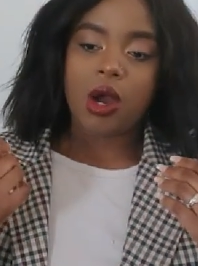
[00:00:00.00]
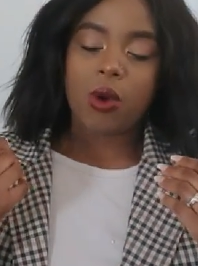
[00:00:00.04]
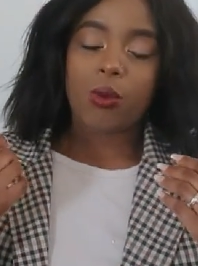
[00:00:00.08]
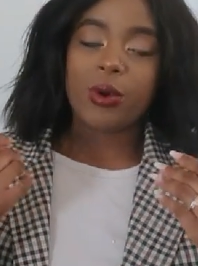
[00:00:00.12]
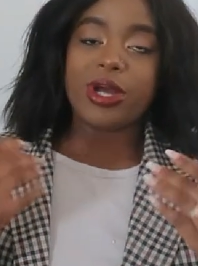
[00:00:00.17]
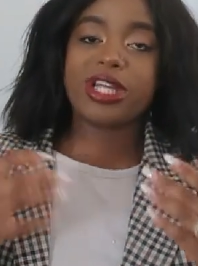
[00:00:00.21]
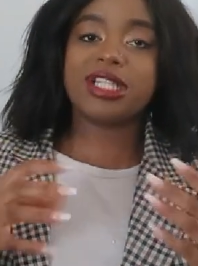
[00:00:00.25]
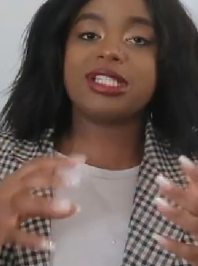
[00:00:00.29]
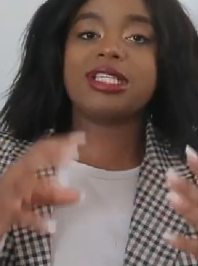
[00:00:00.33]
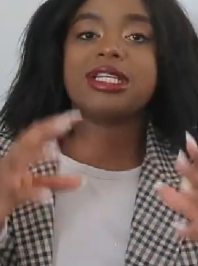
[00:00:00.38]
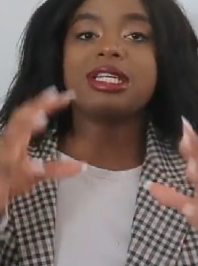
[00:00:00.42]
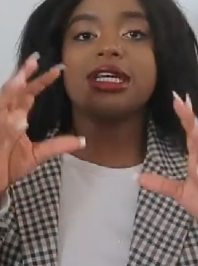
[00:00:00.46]

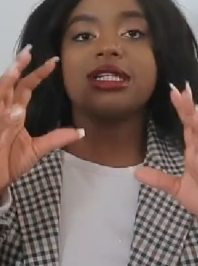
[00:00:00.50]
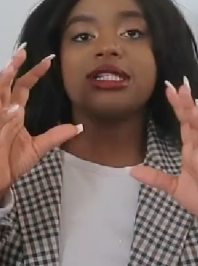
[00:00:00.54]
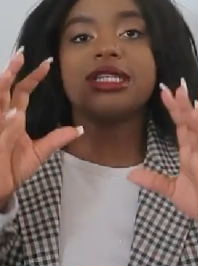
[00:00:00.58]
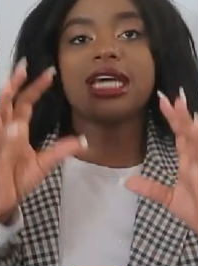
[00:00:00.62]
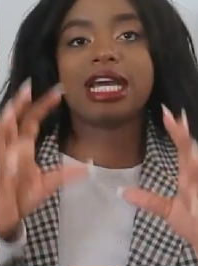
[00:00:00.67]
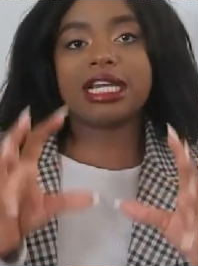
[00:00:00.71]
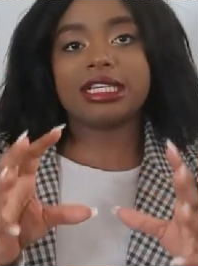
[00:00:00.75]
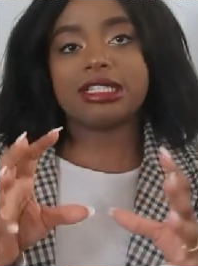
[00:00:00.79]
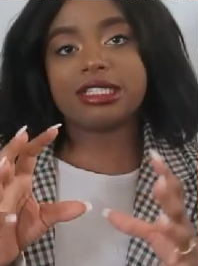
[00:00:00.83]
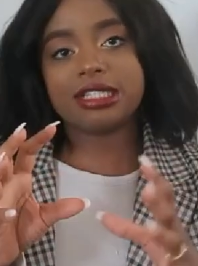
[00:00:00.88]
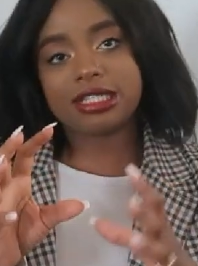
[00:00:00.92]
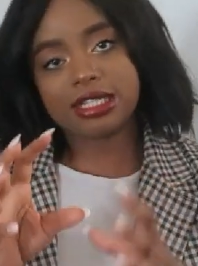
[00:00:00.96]
went and
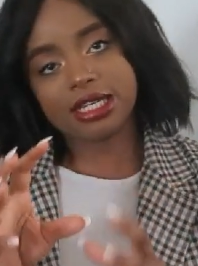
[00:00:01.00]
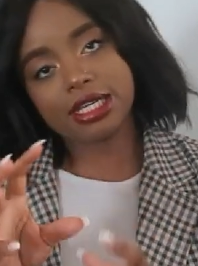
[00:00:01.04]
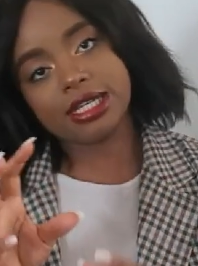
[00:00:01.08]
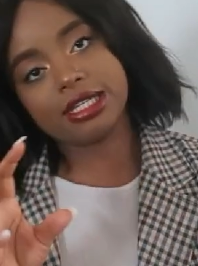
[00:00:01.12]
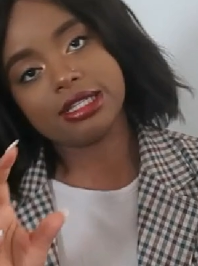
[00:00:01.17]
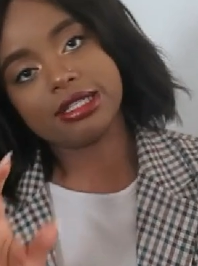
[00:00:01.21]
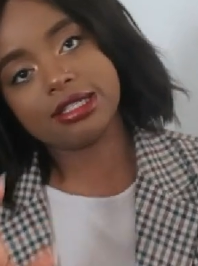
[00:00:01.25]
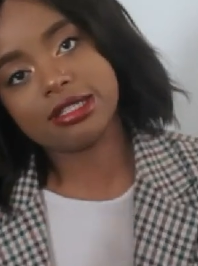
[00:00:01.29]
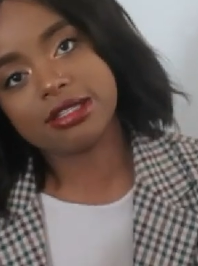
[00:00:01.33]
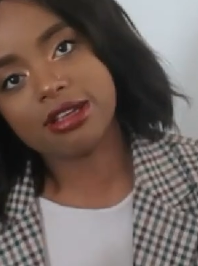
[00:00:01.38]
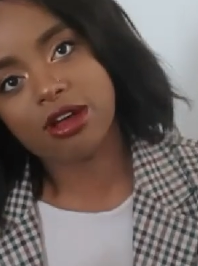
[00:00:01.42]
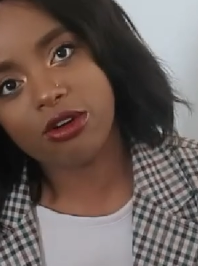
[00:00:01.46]
attached
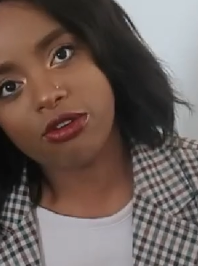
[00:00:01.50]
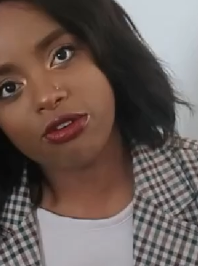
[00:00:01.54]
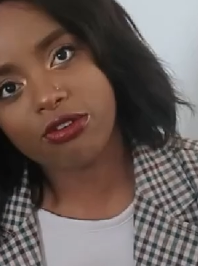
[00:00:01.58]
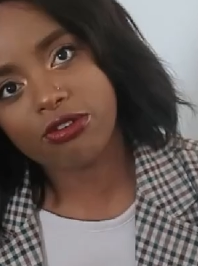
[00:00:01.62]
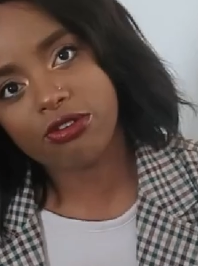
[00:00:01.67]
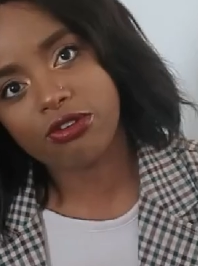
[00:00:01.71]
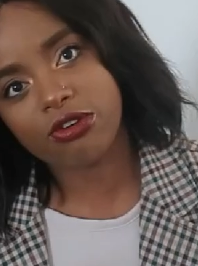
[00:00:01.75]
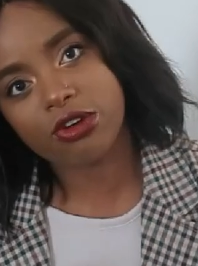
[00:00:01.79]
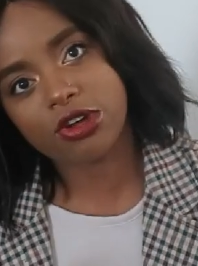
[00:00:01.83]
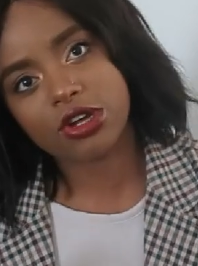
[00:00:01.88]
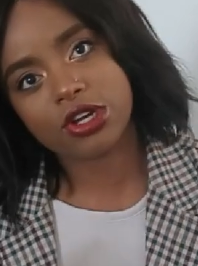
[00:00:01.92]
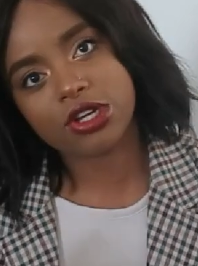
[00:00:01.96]

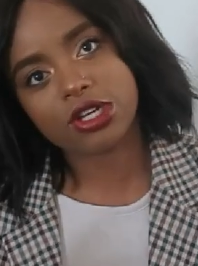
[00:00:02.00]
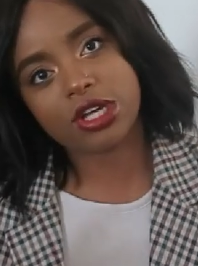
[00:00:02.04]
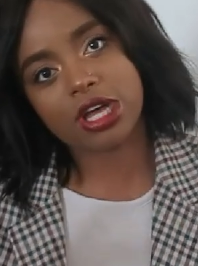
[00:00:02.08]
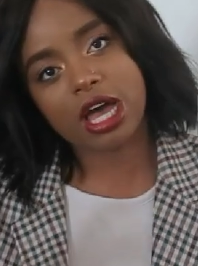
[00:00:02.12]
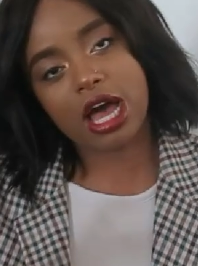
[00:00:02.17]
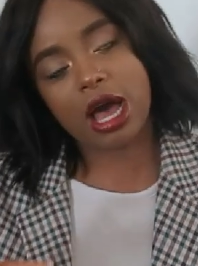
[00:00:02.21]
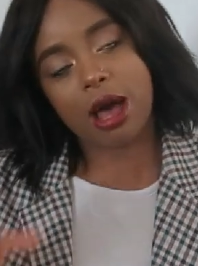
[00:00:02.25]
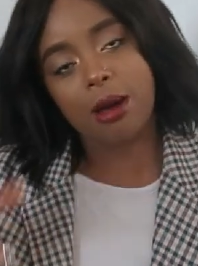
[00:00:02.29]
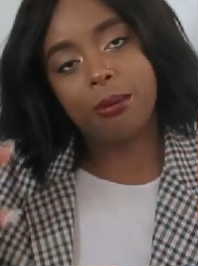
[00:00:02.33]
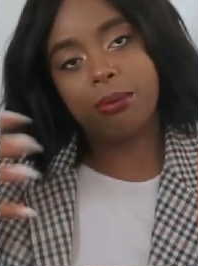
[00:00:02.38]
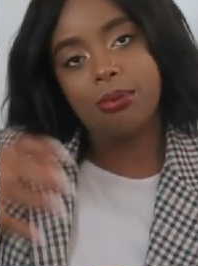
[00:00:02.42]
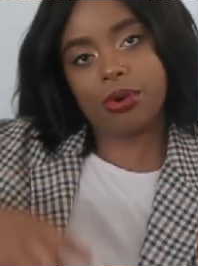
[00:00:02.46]
itself
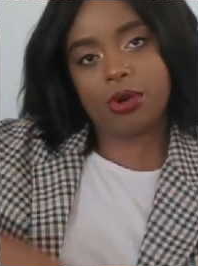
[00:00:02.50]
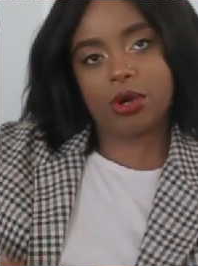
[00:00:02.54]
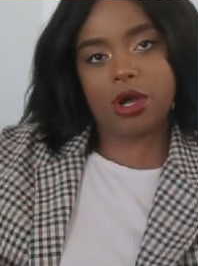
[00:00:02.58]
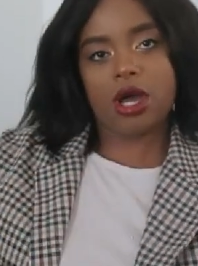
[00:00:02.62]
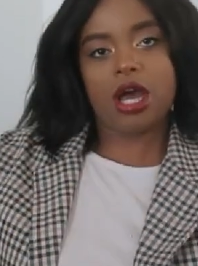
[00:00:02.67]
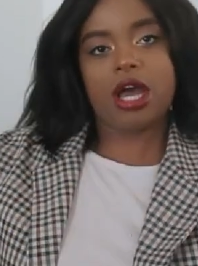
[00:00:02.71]
up.